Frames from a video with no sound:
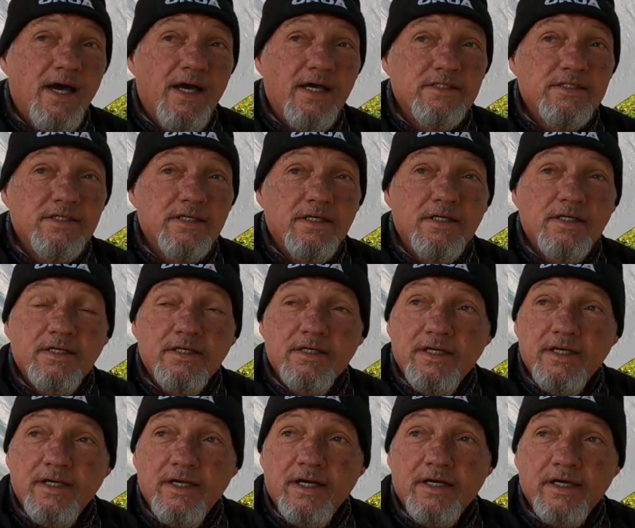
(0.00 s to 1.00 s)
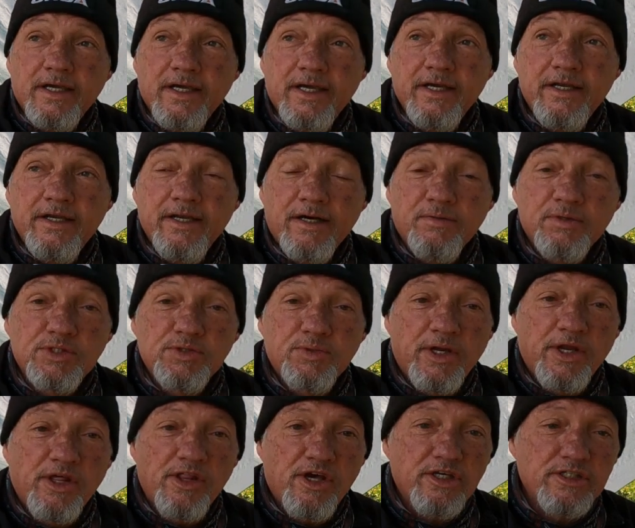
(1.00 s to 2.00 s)
as a young kid I was
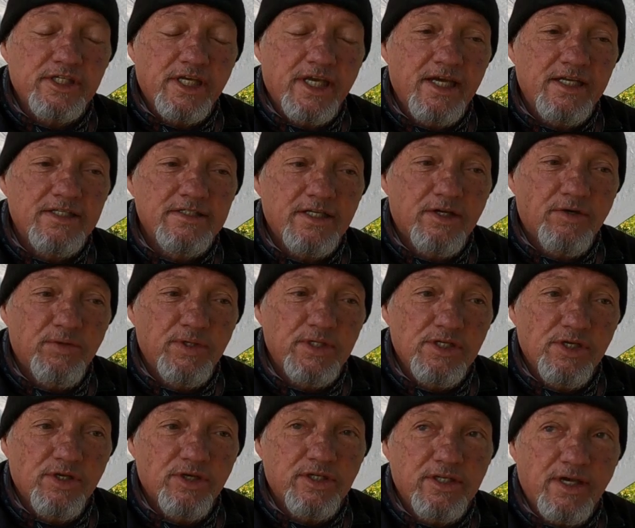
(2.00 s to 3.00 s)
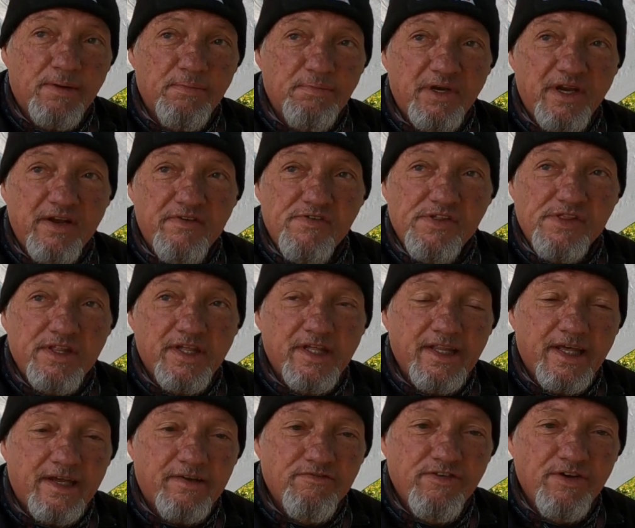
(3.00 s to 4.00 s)
one of those kids that always looked up at
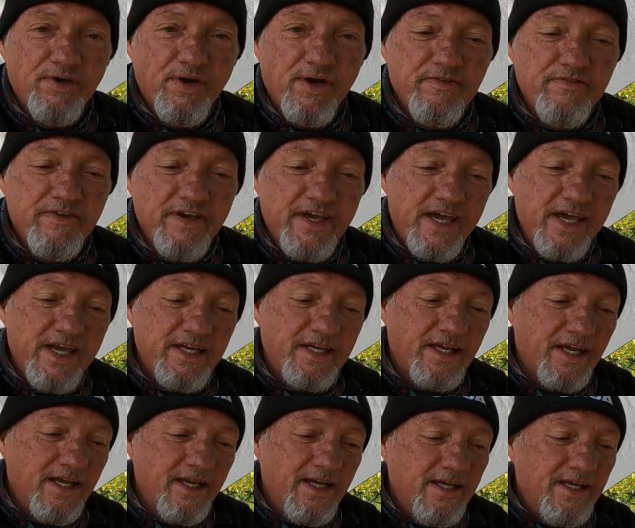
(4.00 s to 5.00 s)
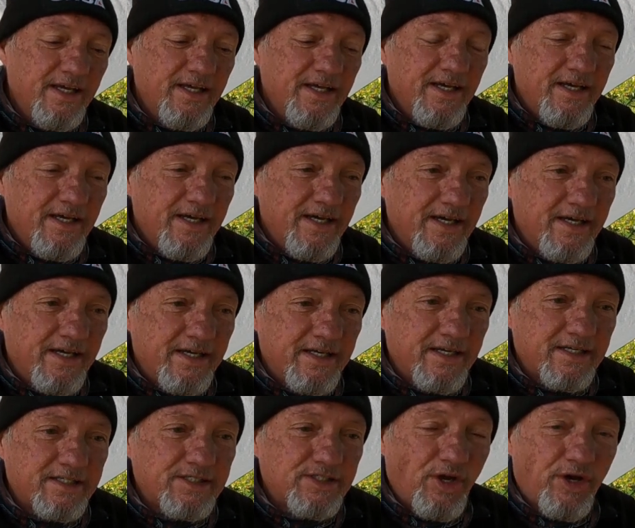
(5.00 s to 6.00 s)
everything that flew overhead,
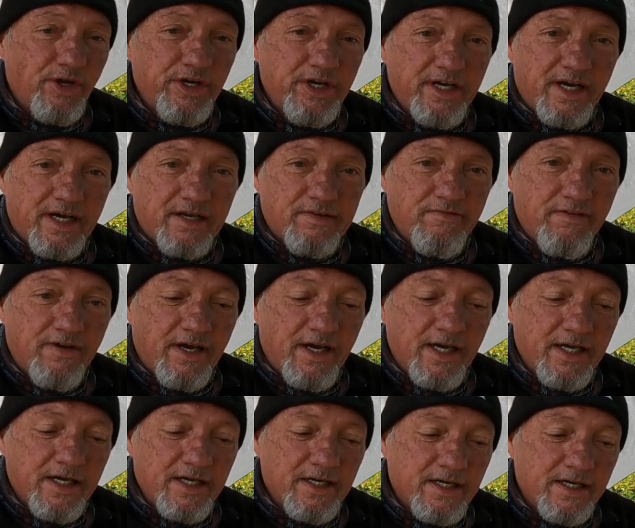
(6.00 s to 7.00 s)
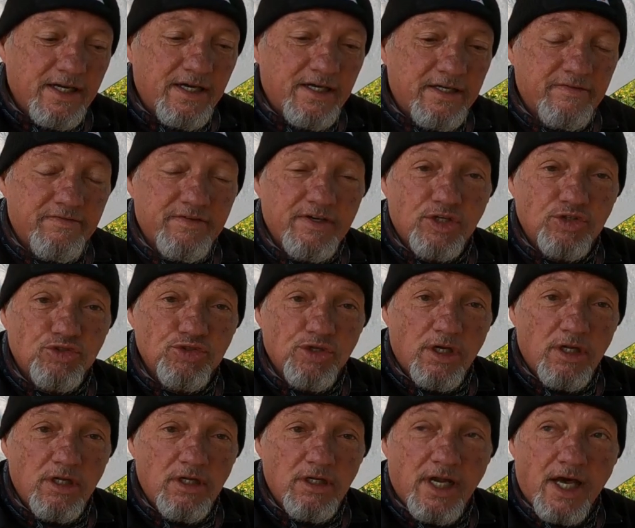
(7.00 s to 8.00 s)
and I started out flying a kind of
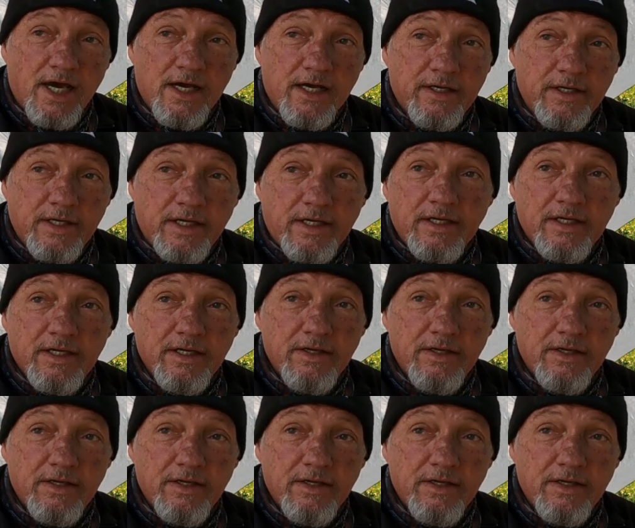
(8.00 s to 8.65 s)
control line